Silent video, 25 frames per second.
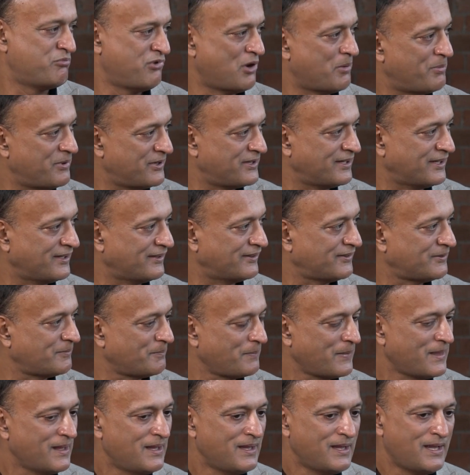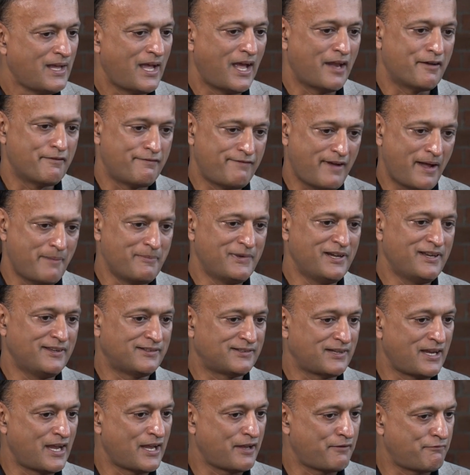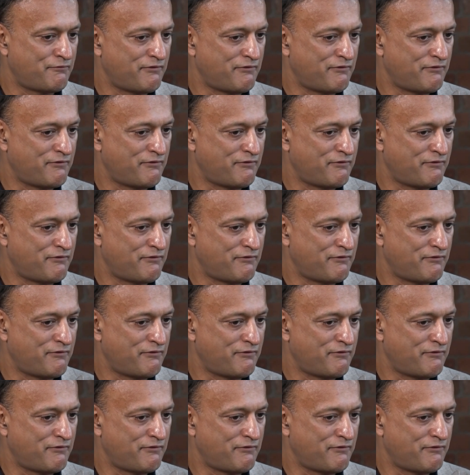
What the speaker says: properties, and families like